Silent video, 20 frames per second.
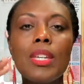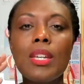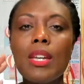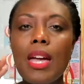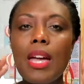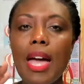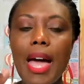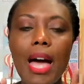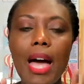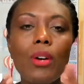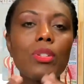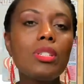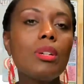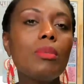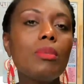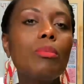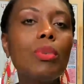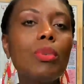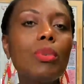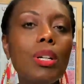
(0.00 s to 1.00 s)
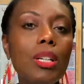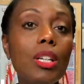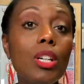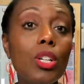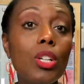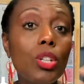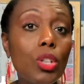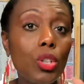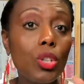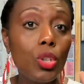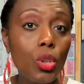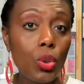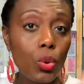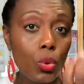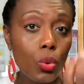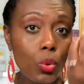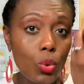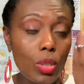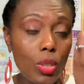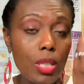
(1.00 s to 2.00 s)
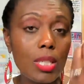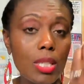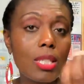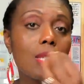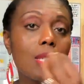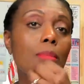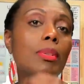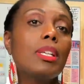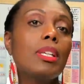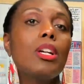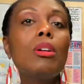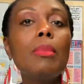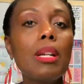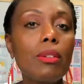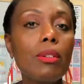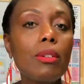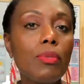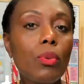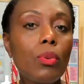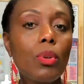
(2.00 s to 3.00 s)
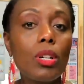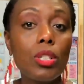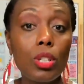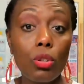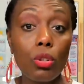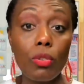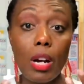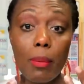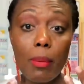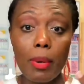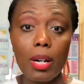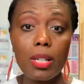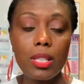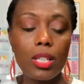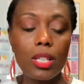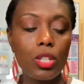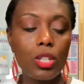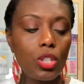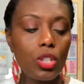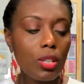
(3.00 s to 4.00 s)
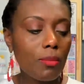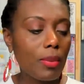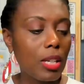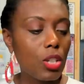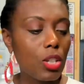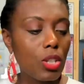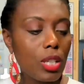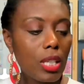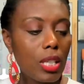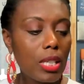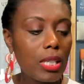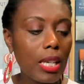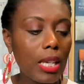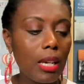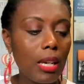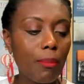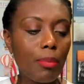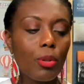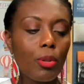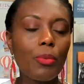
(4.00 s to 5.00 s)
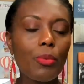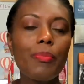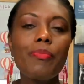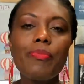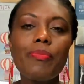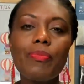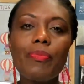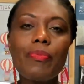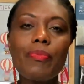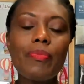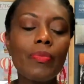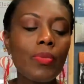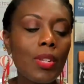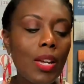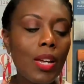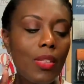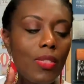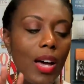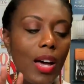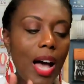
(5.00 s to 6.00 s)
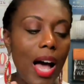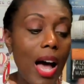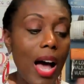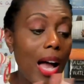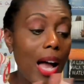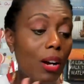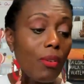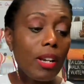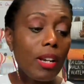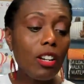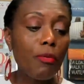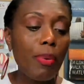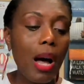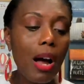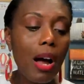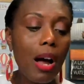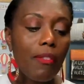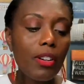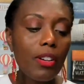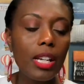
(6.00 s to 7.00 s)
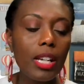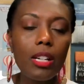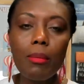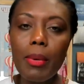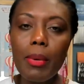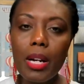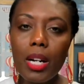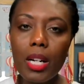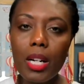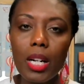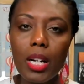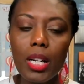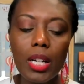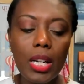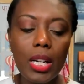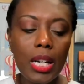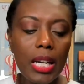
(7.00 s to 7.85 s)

how someone used simile or metaphor to grab our attention. Here's an example. The high rate of poverty in America